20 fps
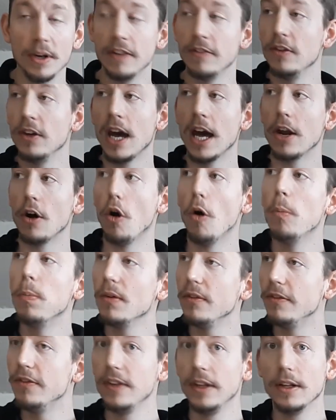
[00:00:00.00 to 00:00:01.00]
If you got an
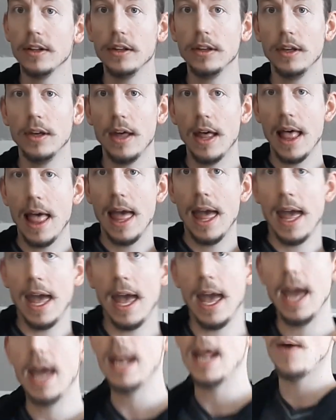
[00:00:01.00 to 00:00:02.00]
open field
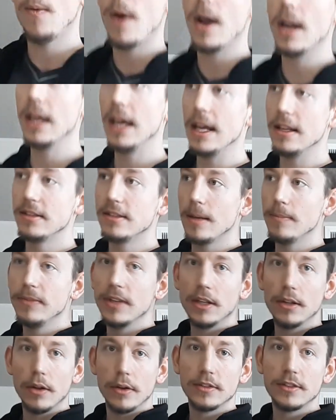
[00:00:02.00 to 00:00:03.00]
and I want to get
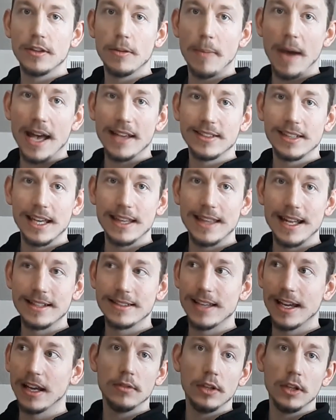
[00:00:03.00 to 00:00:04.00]
something close to the basket that's
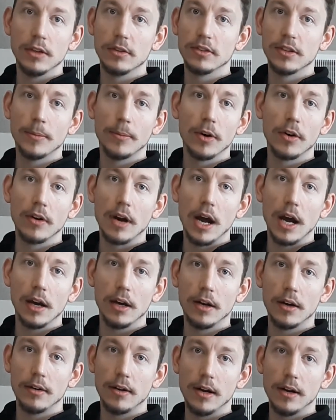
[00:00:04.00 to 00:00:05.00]
like, you know, somewhere
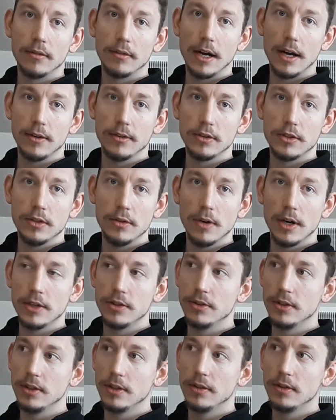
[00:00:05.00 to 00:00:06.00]
around
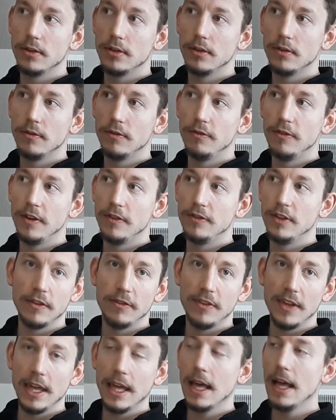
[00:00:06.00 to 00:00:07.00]
250
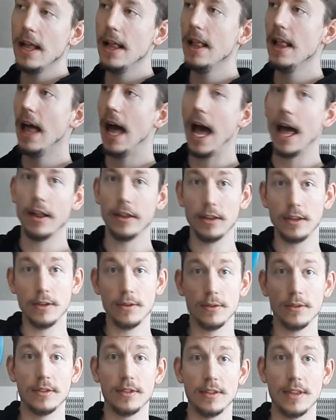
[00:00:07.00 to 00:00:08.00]
feet, I'll
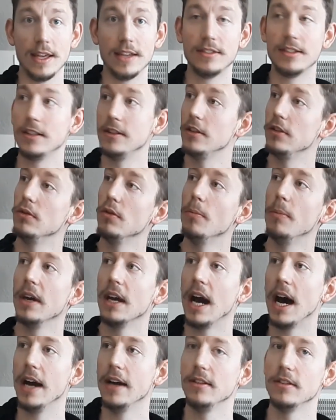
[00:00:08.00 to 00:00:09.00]
use this and just do a big
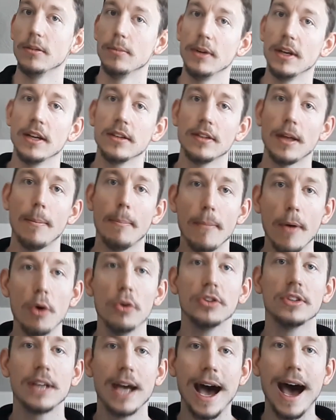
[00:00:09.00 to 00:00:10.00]
hyzer because I'm
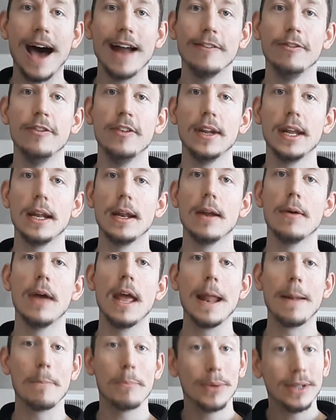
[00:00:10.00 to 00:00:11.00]
most confident
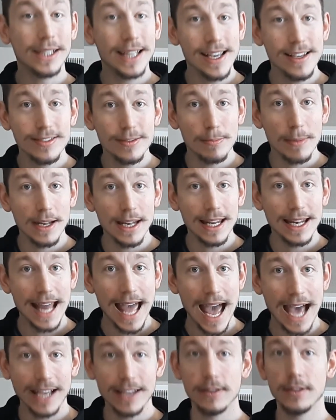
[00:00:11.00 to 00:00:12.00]
in placement and
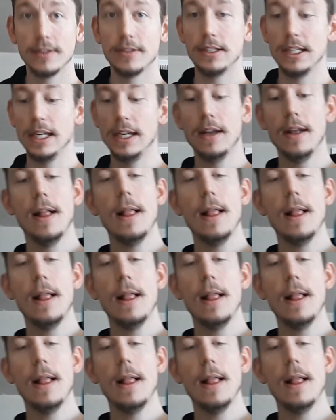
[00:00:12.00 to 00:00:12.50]
accuracy